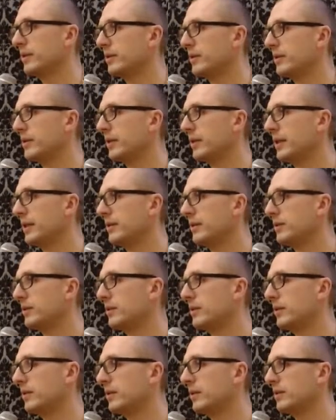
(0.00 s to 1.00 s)
create
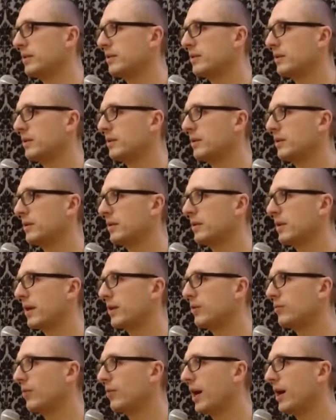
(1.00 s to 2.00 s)
a certain
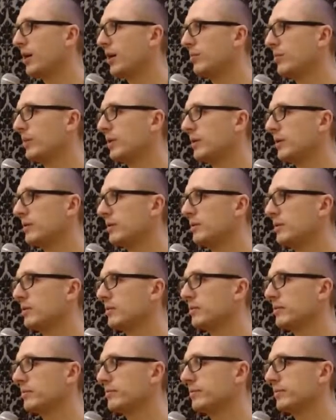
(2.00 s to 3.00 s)
environment
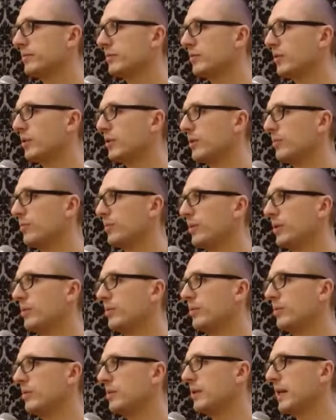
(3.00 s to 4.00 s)
for the
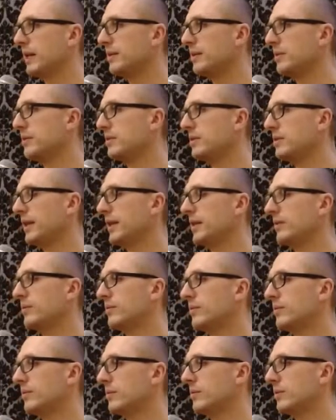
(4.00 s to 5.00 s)
people that is safe.
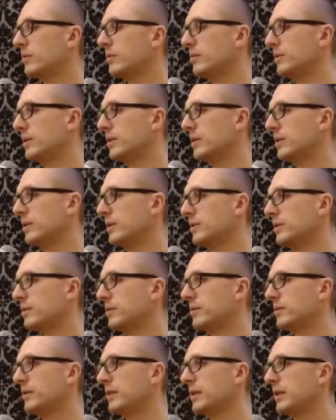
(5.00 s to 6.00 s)
There
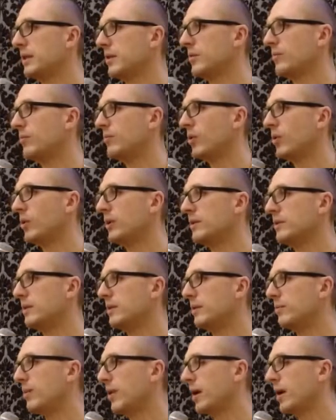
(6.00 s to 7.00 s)
is police
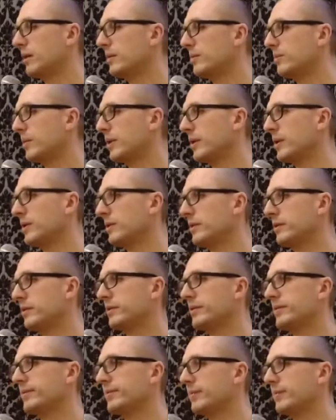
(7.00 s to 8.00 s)
department,
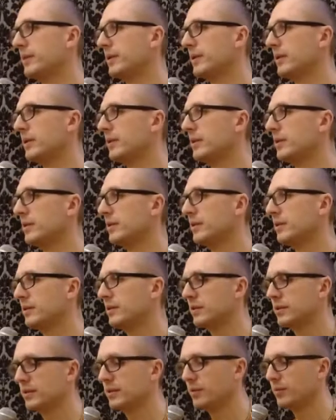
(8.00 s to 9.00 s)

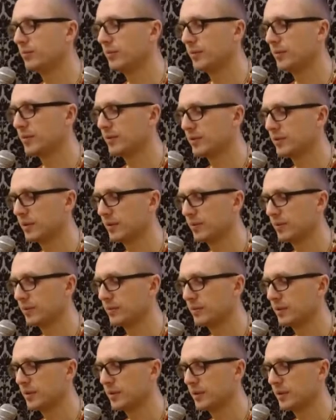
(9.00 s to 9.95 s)
there may be some